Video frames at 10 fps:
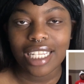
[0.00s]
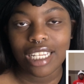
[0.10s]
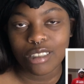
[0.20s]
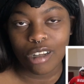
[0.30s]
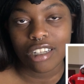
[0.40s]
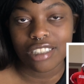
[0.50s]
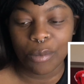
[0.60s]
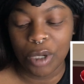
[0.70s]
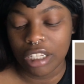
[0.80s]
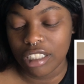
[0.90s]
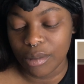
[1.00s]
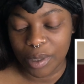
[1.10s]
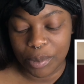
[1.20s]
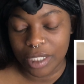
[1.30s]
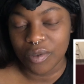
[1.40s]
I can't talk because I'm not there.
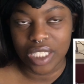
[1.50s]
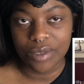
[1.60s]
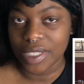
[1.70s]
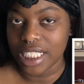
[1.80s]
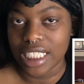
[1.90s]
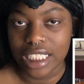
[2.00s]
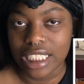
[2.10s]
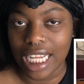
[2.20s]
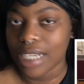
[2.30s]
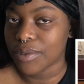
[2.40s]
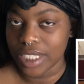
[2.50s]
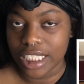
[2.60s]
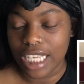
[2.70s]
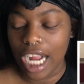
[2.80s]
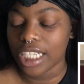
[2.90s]
Maybe he really, really is like
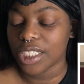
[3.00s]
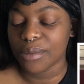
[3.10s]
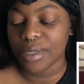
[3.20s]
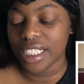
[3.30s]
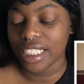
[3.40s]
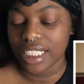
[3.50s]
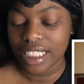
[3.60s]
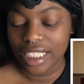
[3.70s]
really tired, but.